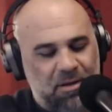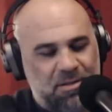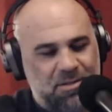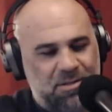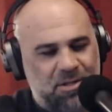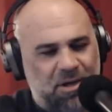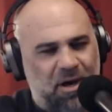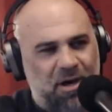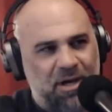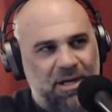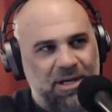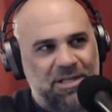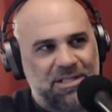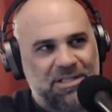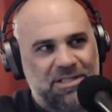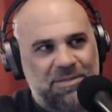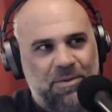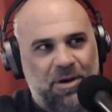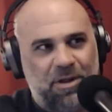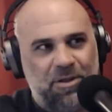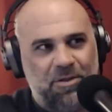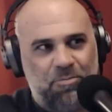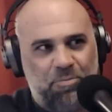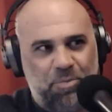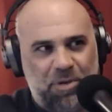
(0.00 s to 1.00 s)
talking to some
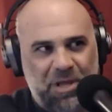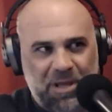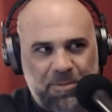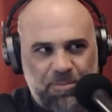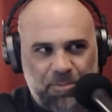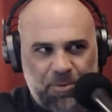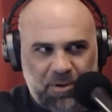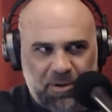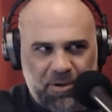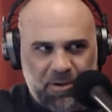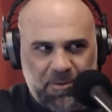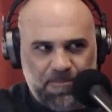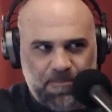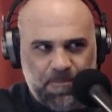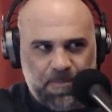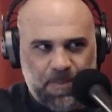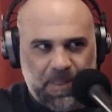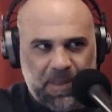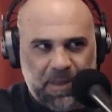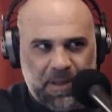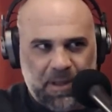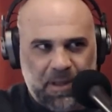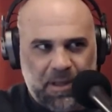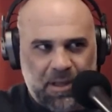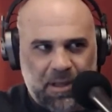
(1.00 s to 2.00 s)
other people,
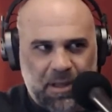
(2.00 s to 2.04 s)
yeah,